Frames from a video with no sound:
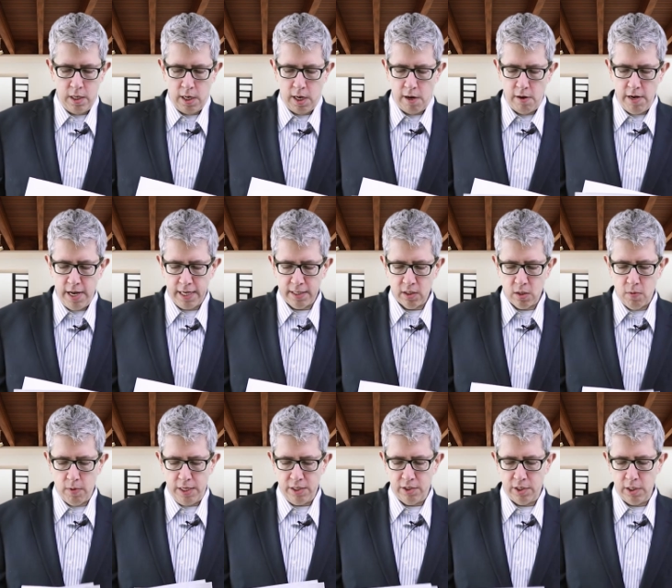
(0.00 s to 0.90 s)
Our next
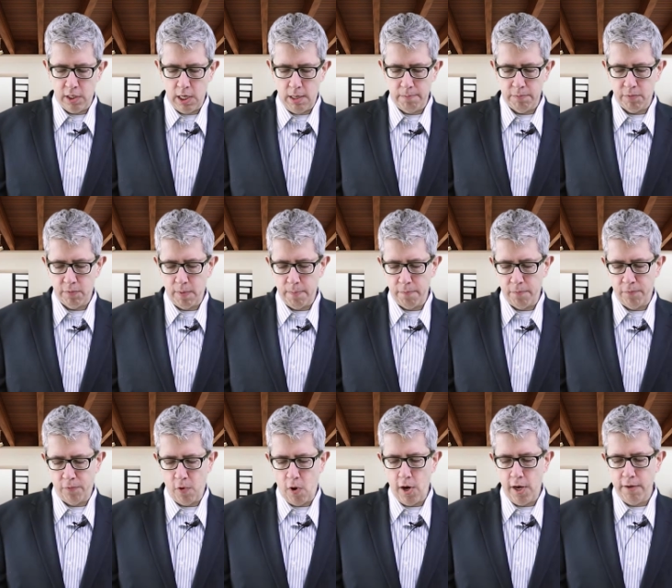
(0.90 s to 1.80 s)
question comes from
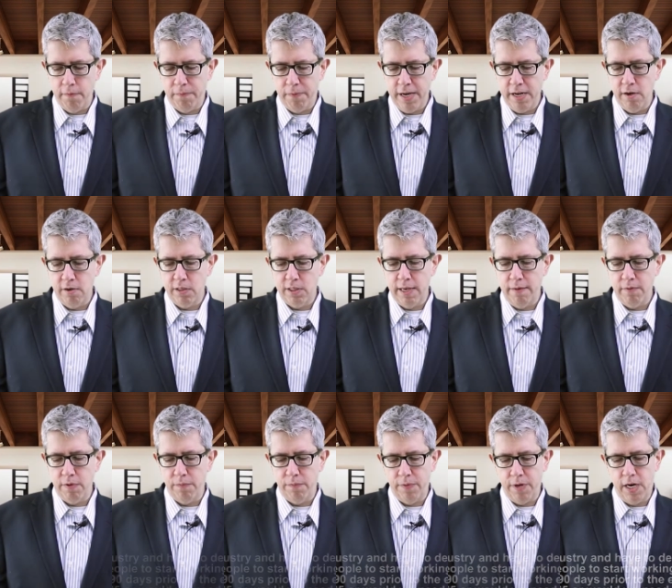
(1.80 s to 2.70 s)
Fraud Fighter
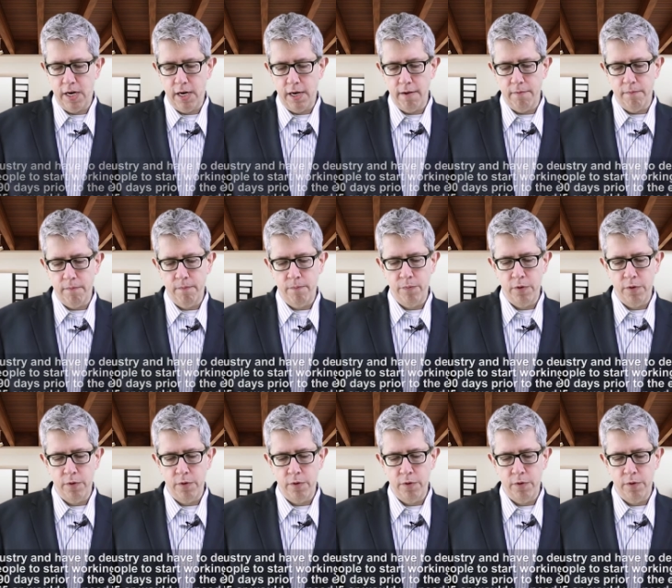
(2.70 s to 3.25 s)
75.